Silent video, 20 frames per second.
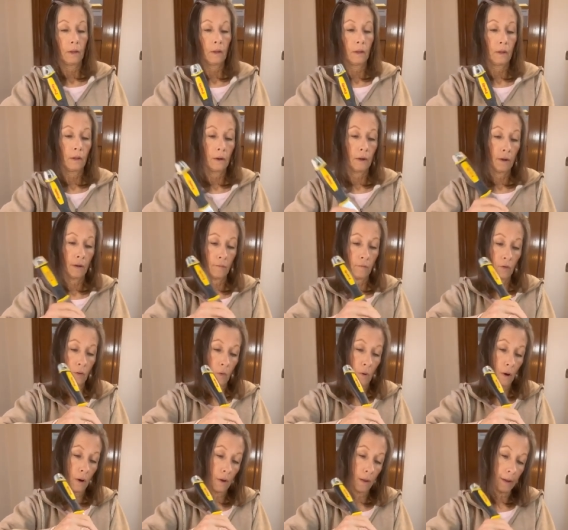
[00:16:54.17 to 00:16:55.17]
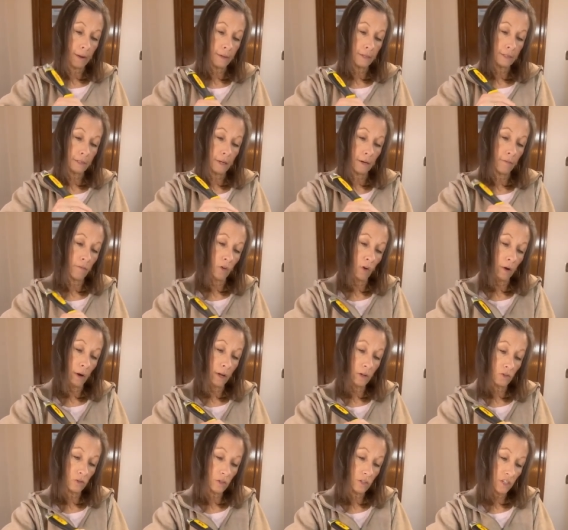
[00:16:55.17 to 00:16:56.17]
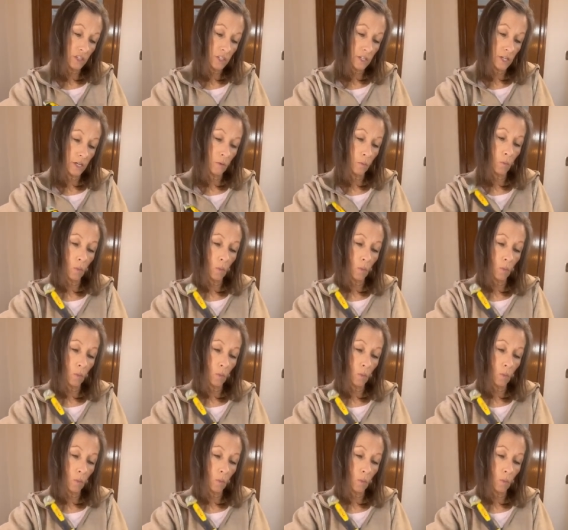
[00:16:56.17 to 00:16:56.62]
And if you are, like I said, if you're interested